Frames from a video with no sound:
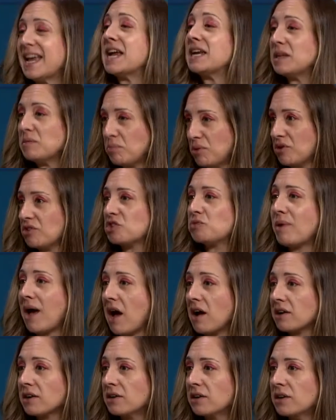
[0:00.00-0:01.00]
any
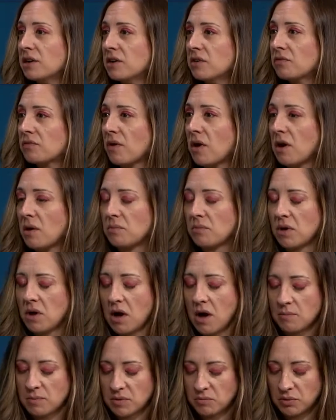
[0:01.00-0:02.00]
pushback from
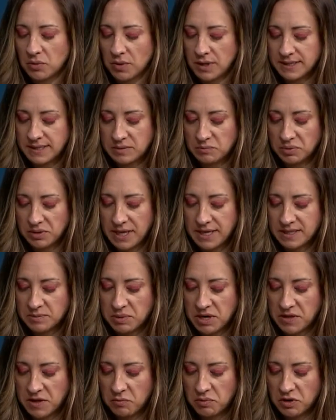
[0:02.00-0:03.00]
employees in place.
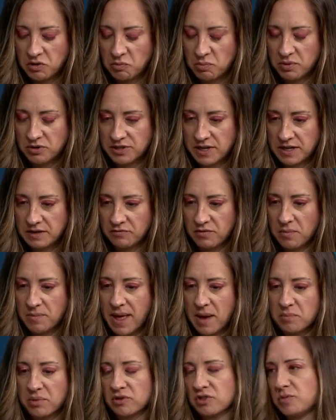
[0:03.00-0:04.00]
But I think when you present it from
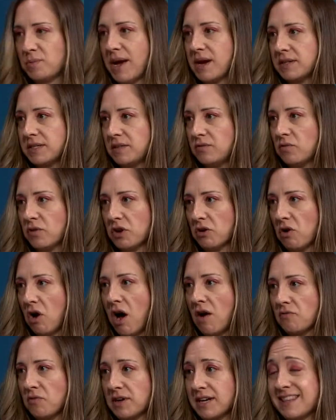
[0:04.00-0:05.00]
that perspective where you're
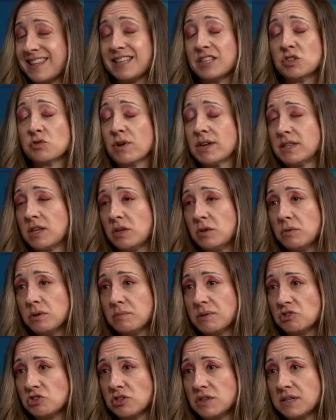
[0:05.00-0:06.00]
offering, I think it's great that you
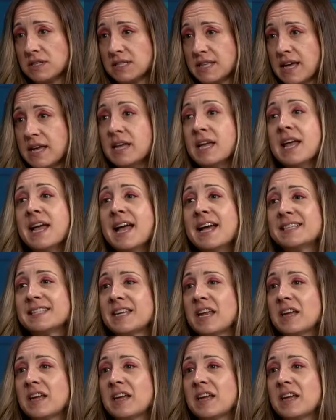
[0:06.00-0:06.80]
had mentioned this, that it's